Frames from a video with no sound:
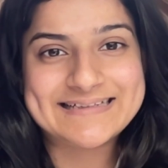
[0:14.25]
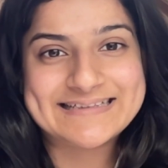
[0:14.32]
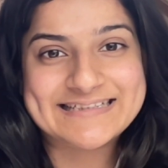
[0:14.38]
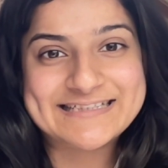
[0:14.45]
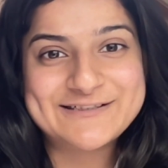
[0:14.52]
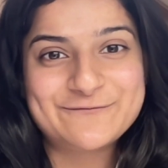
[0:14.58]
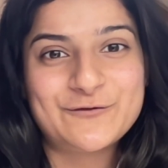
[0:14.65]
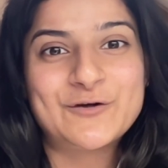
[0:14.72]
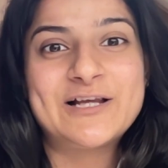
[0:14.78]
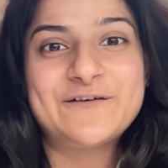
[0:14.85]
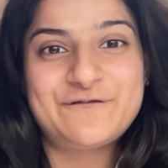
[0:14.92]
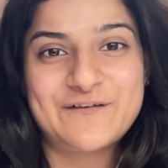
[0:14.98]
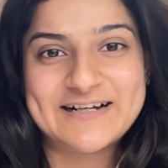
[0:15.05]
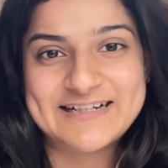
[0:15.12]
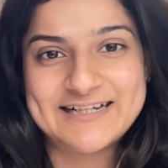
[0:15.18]
this fully
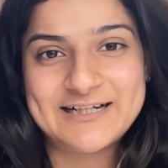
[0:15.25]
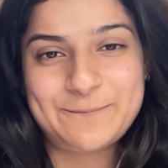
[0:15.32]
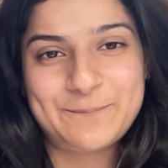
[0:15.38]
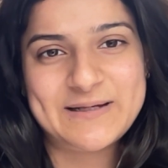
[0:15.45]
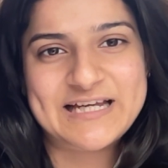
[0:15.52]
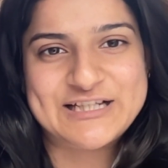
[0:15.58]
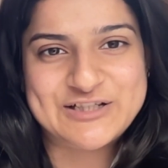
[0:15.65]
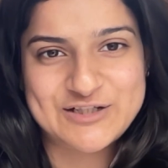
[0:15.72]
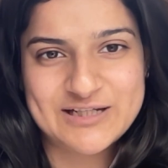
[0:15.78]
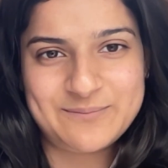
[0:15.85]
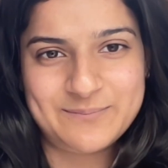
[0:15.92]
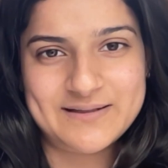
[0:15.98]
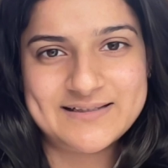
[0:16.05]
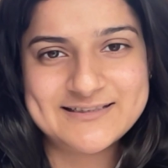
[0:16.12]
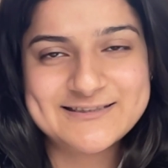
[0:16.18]
funded PhD
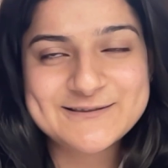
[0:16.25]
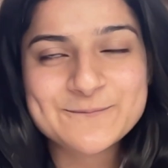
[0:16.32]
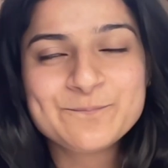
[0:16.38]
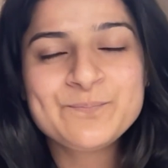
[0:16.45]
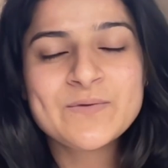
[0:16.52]
means.